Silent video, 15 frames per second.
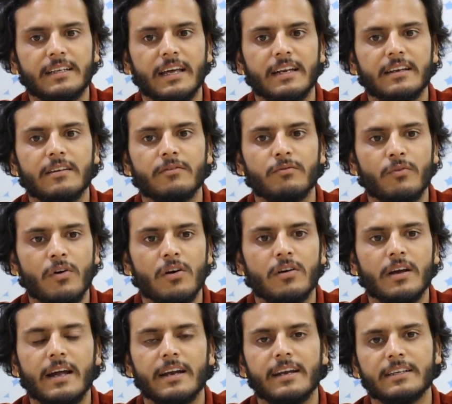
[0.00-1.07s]
can
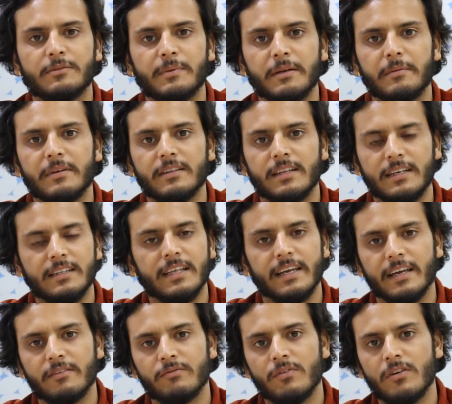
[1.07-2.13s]
work and experiment, that they
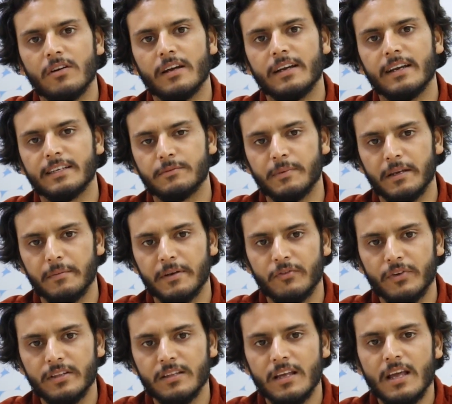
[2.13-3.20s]
can work and experiment
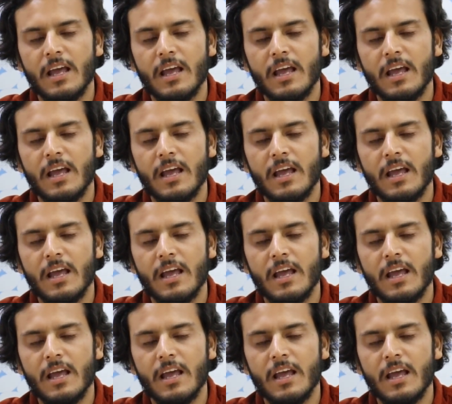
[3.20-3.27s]
with,